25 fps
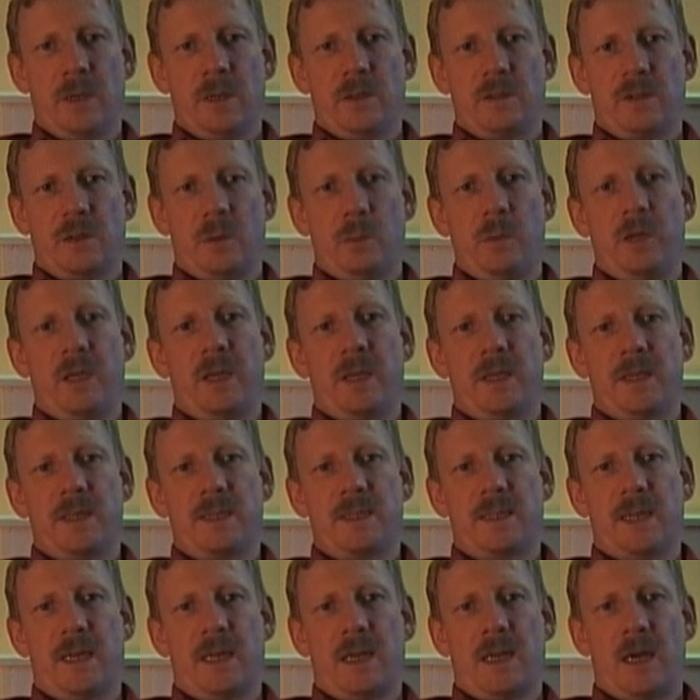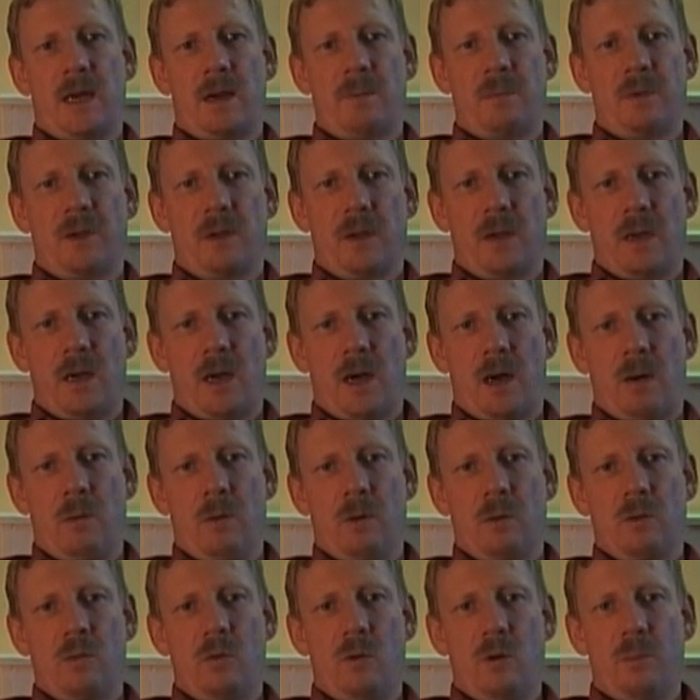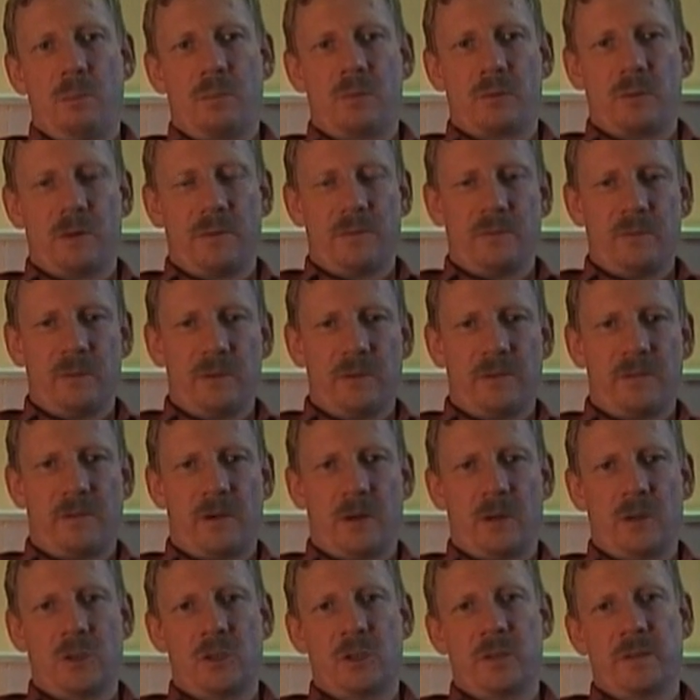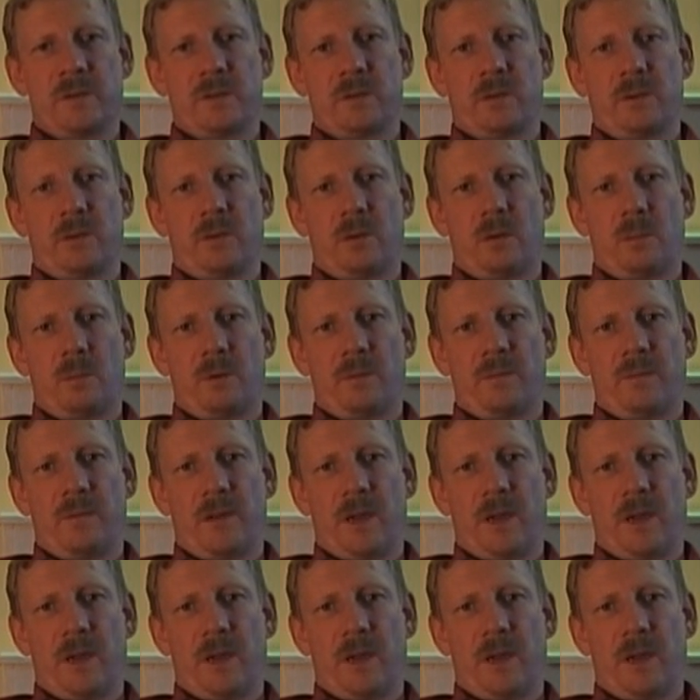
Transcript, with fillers: So we can set up our core peripheral functions on top of